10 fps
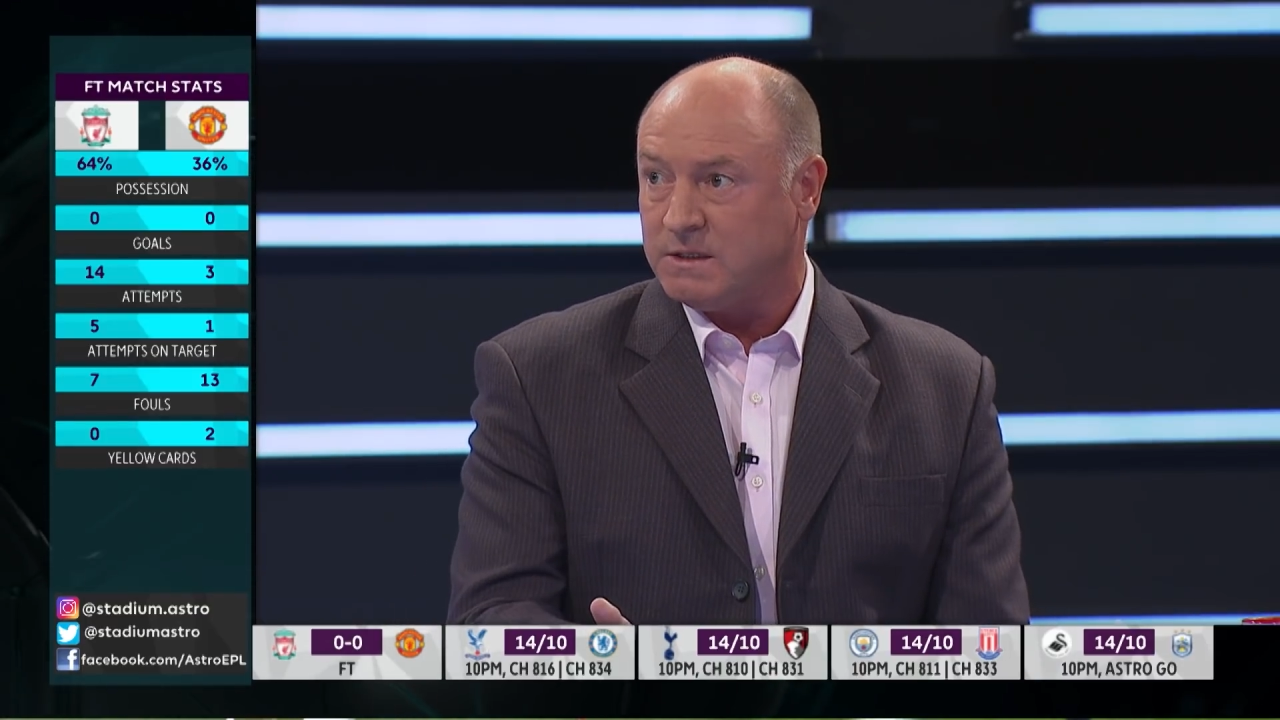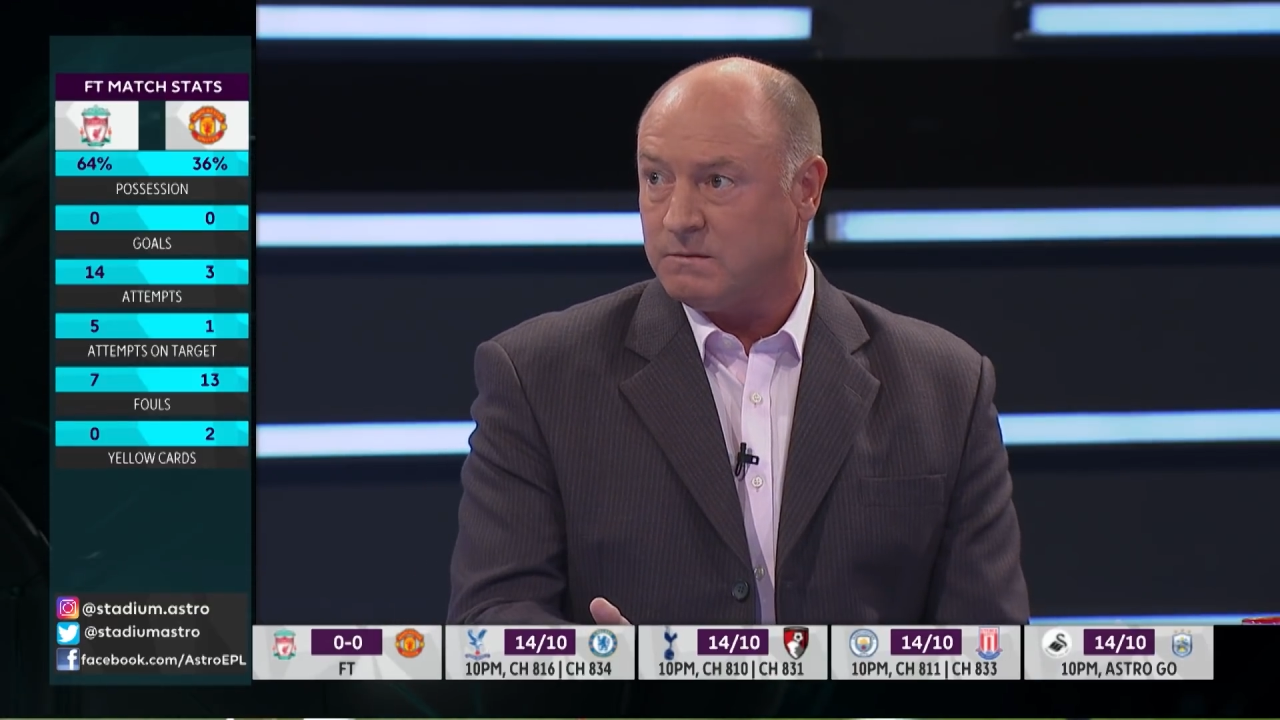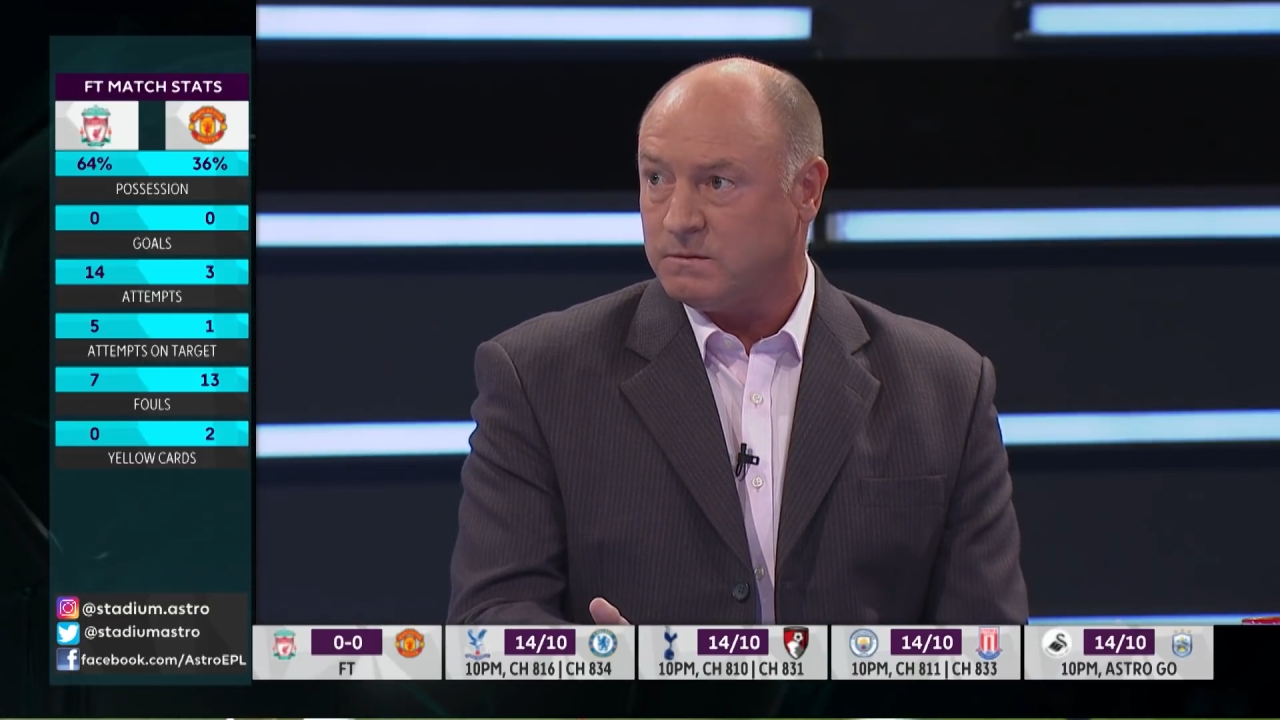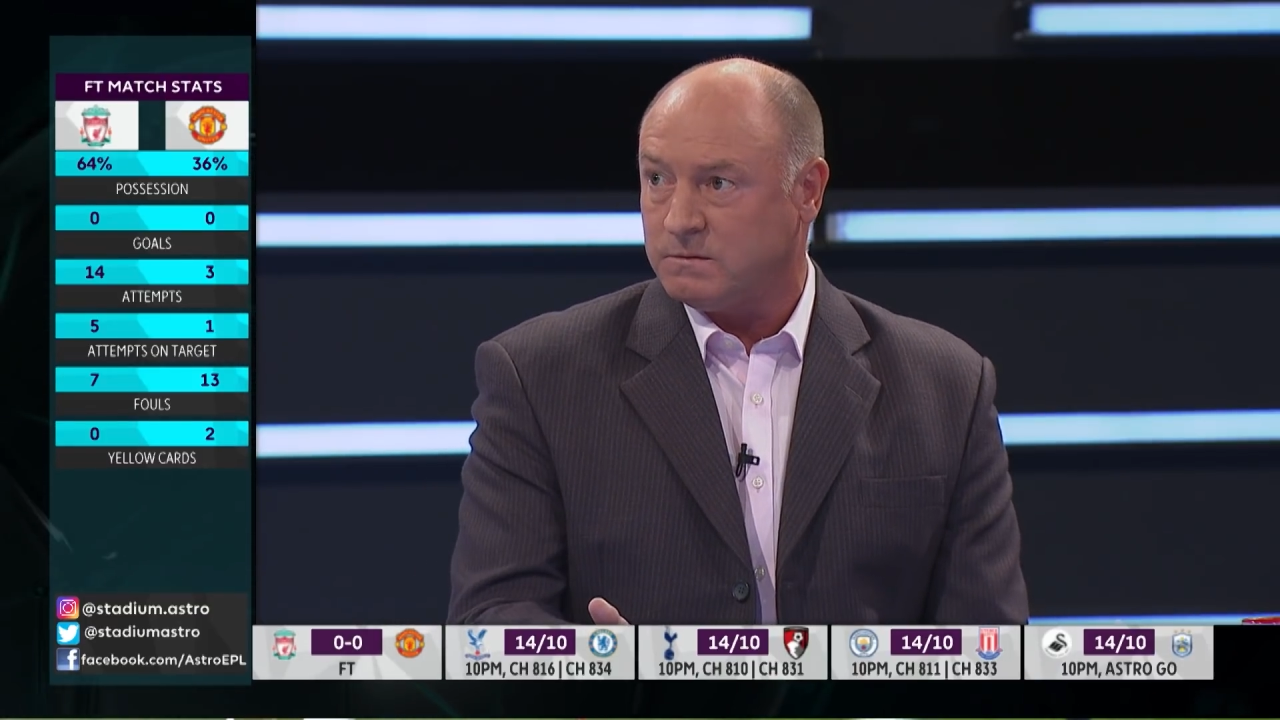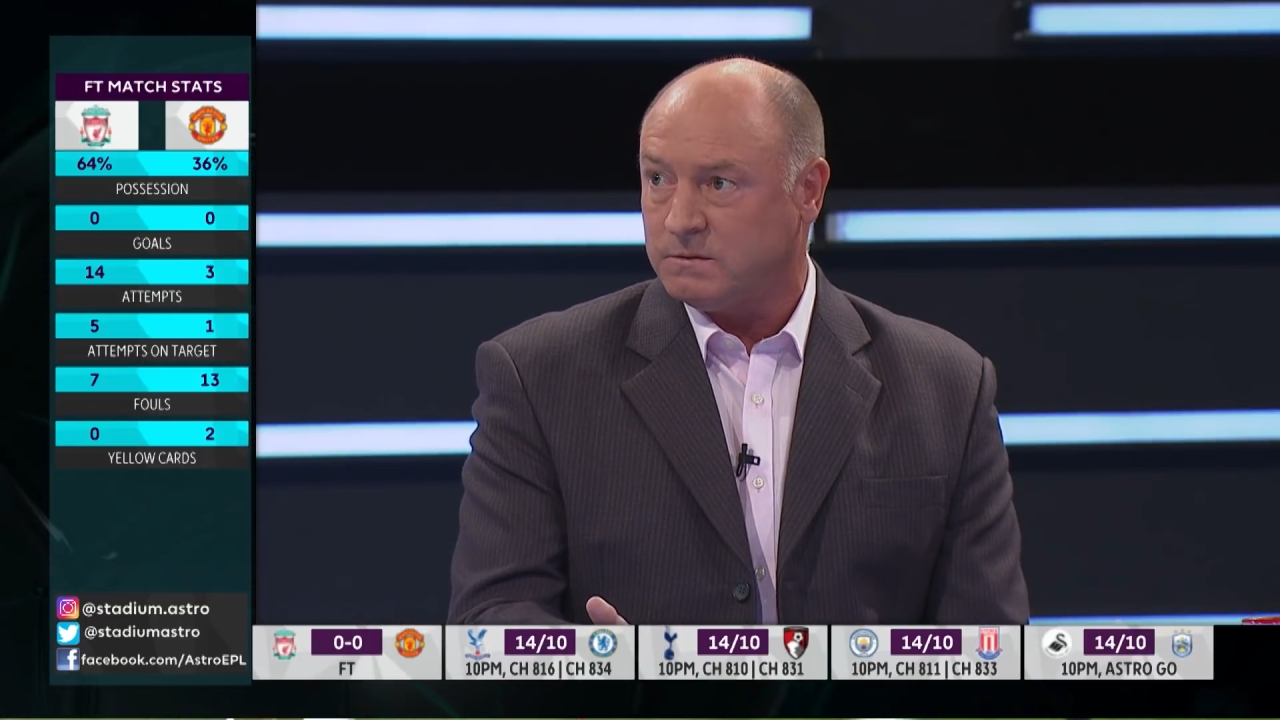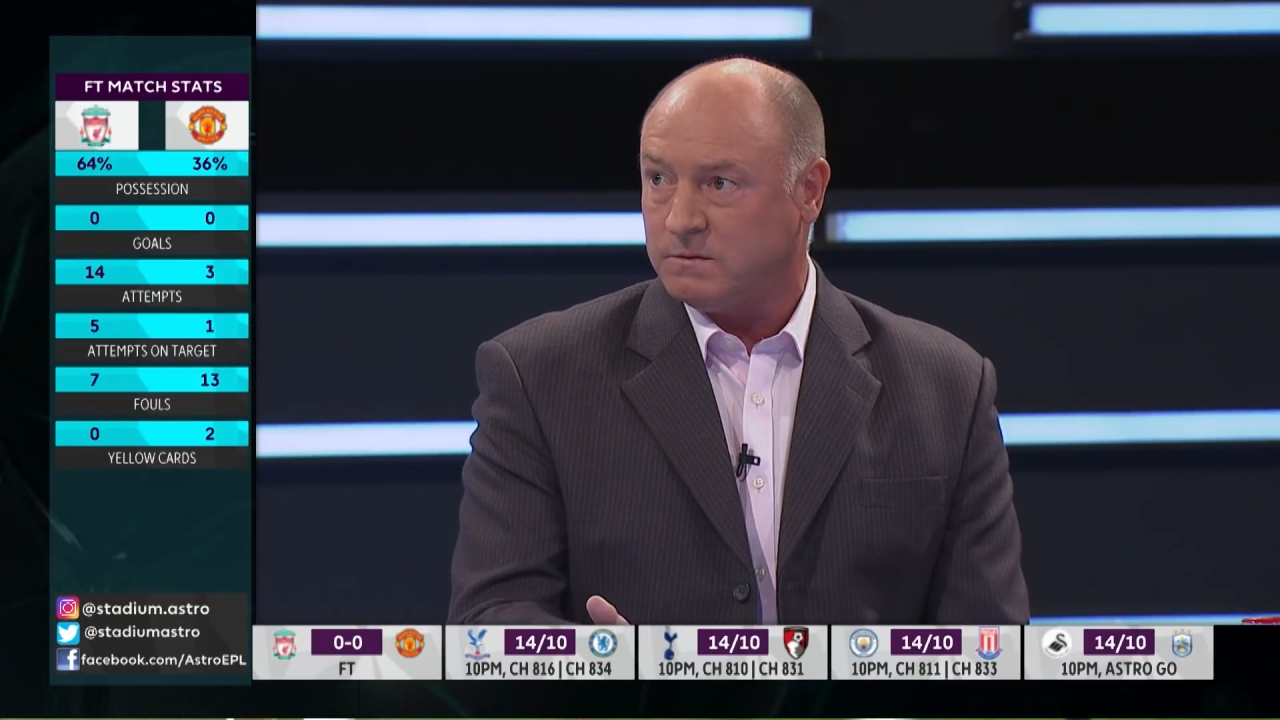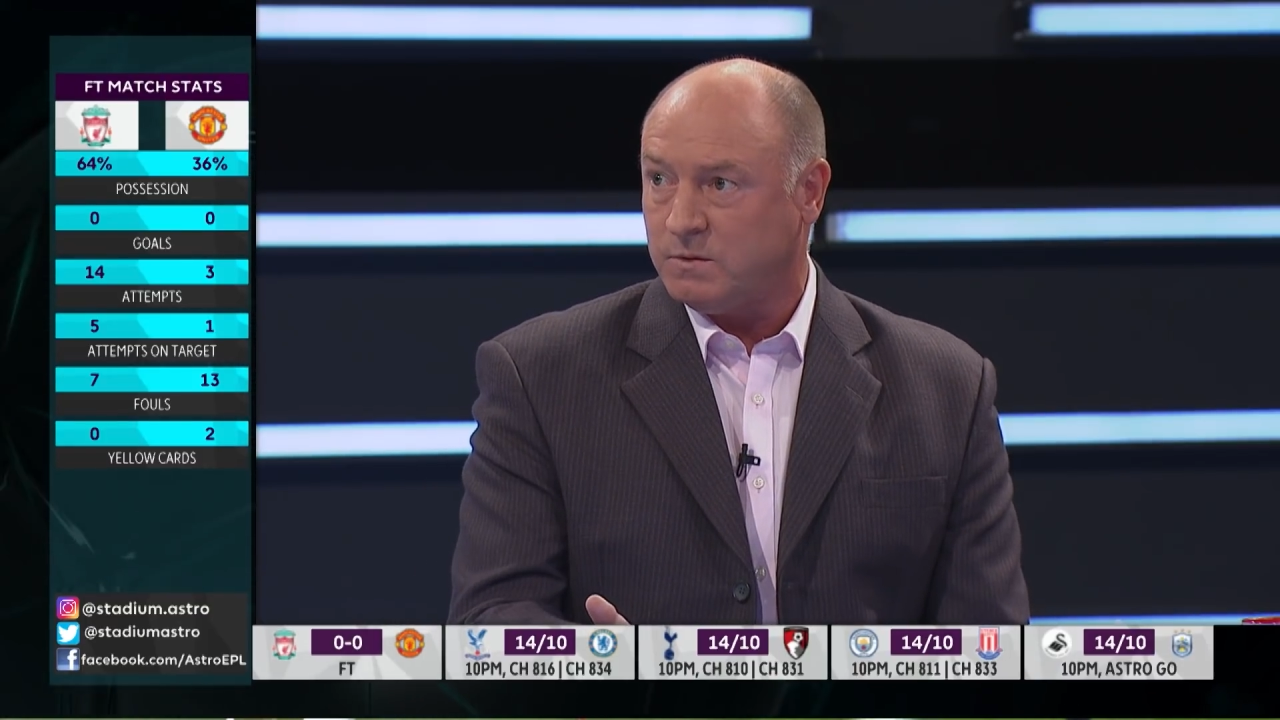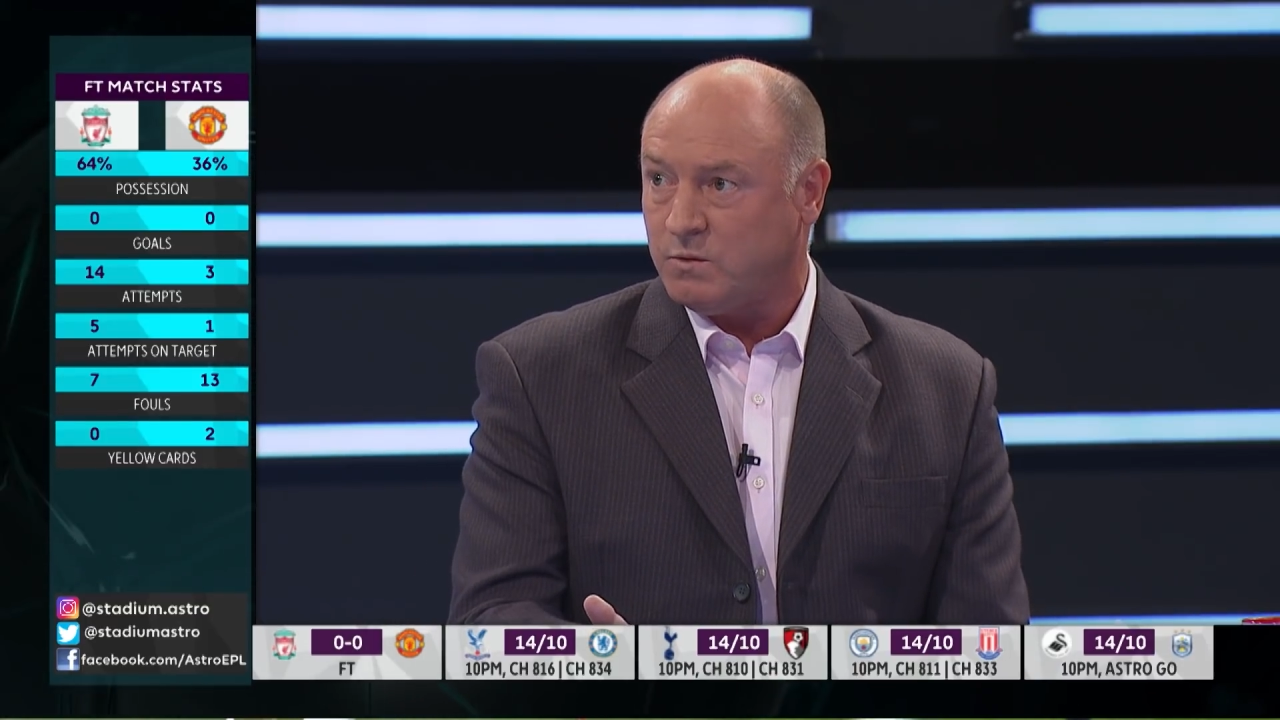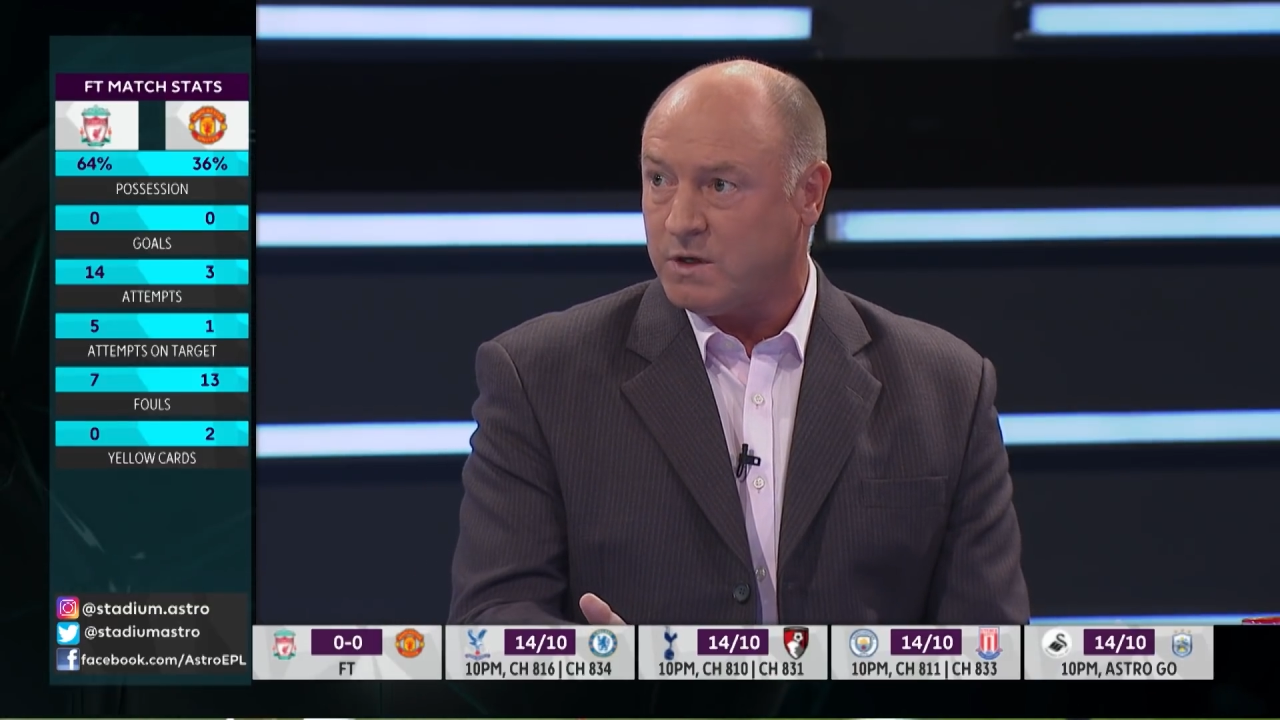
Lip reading: you say, well, what